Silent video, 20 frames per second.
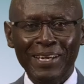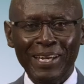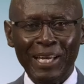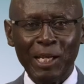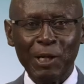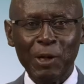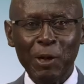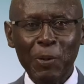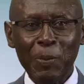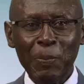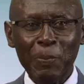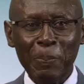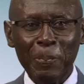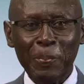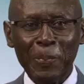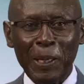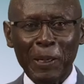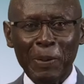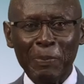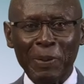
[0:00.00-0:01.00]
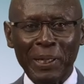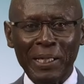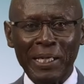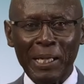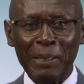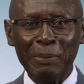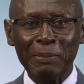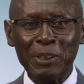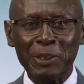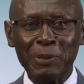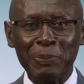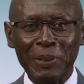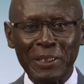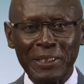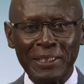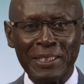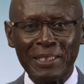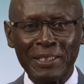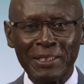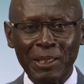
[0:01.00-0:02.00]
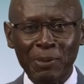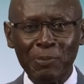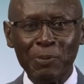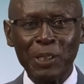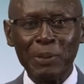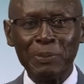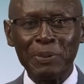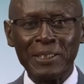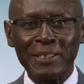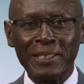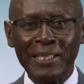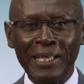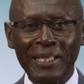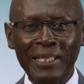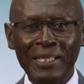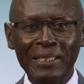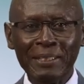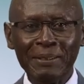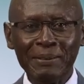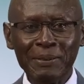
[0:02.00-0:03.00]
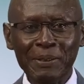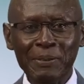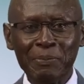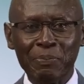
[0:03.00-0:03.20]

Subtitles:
Hello, my name is Pastor Samuel Misiani,